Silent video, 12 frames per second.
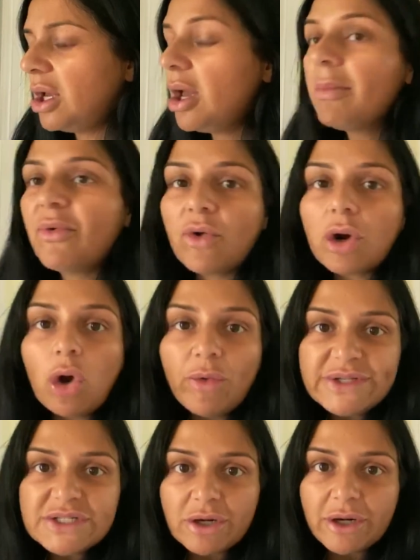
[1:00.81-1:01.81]
Before
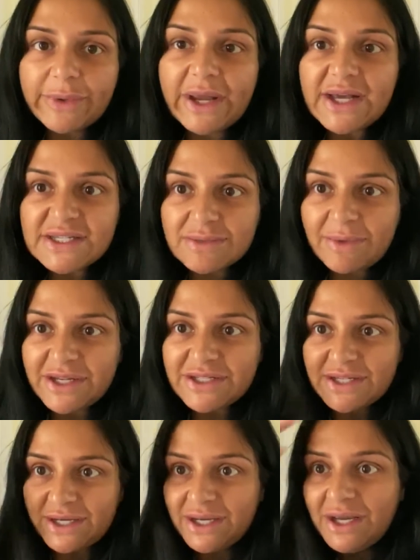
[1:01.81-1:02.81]
COVID started, we customized
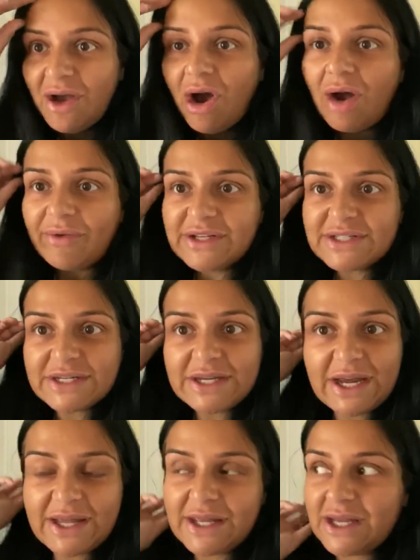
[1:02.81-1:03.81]
it, obviously.
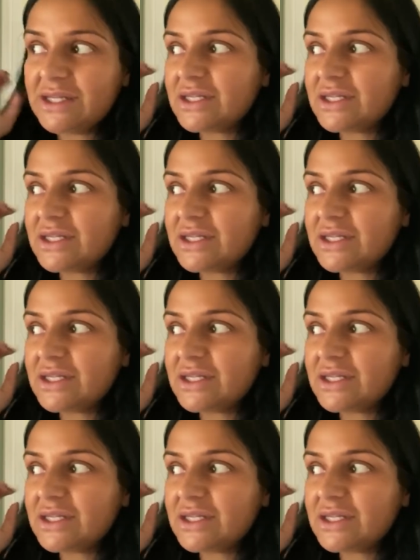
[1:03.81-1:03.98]
And then,